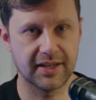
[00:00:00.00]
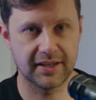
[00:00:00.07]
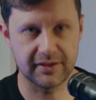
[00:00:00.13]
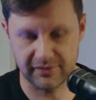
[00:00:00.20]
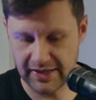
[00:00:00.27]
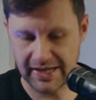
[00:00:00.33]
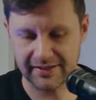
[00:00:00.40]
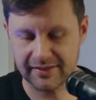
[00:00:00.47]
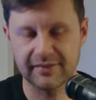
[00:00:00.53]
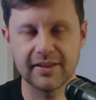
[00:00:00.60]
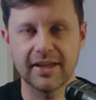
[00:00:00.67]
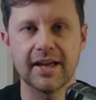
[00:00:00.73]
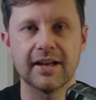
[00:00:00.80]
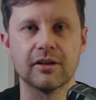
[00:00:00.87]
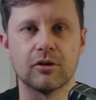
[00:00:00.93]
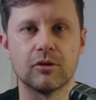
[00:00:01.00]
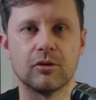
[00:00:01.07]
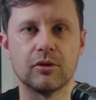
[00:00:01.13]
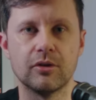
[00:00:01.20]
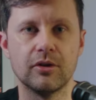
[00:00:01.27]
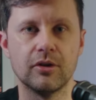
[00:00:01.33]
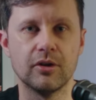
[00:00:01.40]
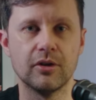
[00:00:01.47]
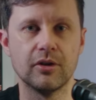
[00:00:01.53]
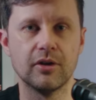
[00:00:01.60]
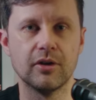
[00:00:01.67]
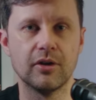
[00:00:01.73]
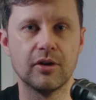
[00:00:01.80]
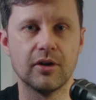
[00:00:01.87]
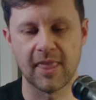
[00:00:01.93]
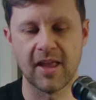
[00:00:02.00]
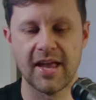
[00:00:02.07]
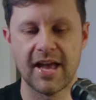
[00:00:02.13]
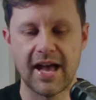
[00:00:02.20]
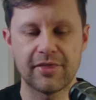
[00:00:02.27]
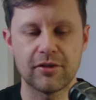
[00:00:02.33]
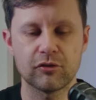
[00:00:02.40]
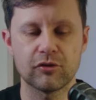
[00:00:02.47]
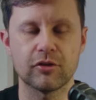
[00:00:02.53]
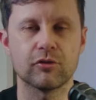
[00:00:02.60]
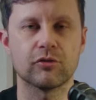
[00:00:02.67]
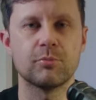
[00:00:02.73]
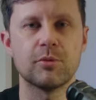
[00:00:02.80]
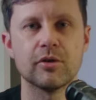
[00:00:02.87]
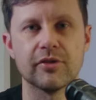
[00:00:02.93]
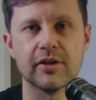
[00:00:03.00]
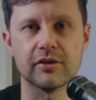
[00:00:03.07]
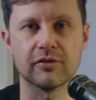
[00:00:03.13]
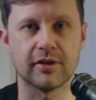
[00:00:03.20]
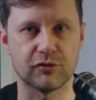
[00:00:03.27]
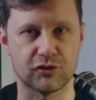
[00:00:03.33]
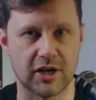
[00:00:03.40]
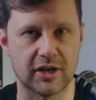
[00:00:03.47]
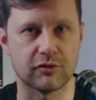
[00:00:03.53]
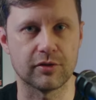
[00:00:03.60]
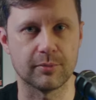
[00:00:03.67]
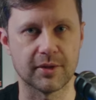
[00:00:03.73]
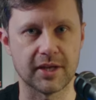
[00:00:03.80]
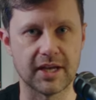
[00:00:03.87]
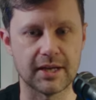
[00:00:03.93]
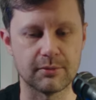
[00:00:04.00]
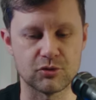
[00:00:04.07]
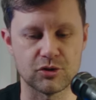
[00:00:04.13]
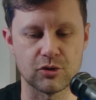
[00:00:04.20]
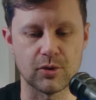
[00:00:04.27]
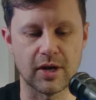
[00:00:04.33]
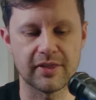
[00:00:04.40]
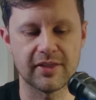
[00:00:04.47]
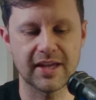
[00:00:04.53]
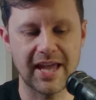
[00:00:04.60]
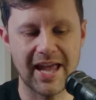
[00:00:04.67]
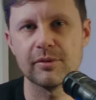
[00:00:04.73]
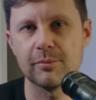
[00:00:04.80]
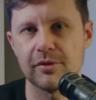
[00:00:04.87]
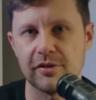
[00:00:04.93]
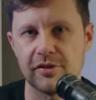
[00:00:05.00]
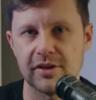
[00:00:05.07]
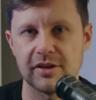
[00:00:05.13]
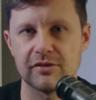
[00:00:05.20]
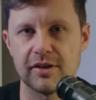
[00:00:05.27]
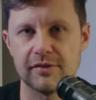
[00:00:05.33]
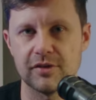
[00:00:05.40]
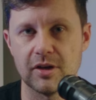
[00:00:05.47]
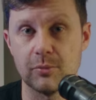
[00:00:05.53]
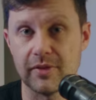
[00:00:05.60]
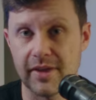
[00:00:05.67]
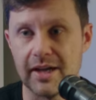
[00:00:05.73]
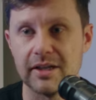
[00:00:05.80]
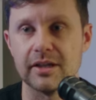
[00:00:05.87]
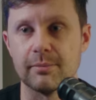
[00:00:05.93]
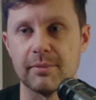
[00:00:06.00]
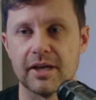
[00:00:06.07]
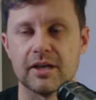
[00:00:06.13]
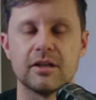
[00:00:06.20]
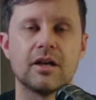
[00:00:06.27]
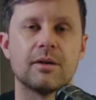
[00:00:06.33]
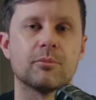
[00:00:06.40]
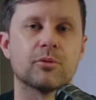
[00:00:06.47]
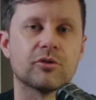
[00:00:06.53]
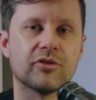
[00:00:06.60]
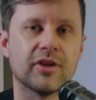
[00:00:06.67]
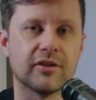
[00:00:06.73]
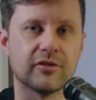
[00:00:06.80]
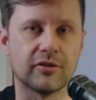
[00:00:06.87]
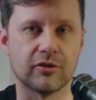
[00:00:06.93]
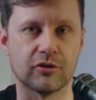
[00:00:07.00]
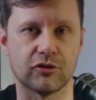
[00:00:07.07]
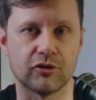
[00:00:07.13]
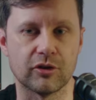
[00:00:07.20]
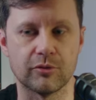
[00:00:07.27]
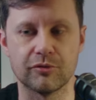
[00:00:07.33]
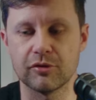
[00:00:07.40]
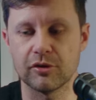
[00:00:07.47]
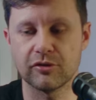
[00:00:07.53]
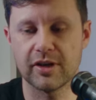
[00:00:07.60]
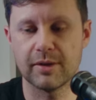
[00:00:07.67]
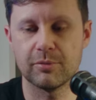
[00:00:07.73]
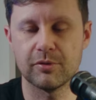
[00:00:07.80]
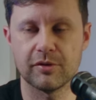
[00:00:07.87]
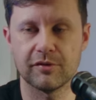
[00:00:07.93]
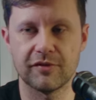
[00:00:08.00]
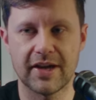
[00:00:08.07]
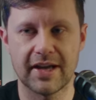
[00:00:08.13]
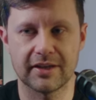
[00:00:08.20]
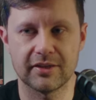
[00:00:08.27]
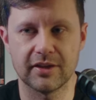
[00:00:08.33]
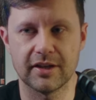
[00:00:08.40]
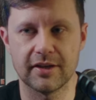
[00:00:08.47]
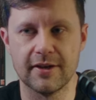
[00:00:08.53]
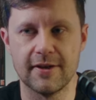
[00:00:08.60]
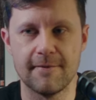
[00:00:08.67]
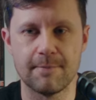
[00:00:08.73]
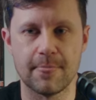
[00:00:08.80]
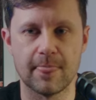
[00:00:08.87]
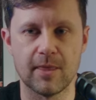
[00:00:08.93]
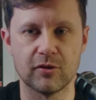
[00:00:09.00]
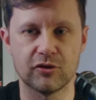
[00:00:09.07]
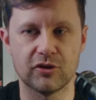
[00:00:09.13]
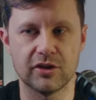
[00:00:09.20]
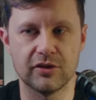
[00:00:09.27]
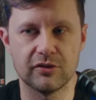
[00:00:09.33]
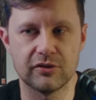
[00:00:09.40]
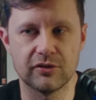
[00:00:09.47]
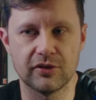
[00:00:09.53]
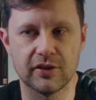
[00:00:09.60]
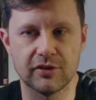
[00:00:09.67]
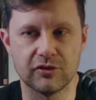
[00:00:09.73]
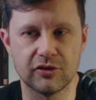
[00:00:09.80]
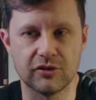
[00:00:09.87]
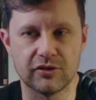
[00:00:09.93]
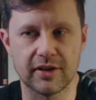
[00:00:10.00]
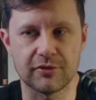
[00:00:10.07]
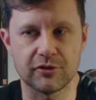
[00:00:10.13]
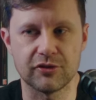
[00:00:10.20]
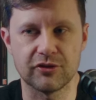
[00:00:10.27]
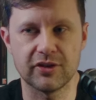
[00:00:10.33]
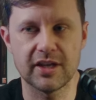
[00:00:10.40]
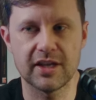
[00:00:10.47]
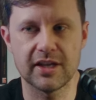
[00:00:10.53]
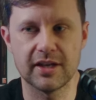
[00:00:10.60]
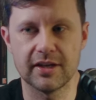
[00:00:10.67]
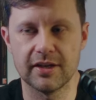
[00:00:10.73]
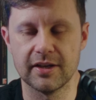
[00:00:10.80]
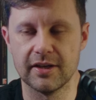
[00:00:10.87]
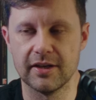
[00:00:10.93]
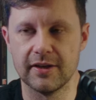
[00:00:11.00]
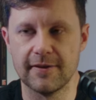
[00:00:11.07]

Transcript: that is the end goal. And there's other small things they've changed from the game too. I think some of the things they've done with Ellie make a lot more sense in the show. For example, the fact that she's never seen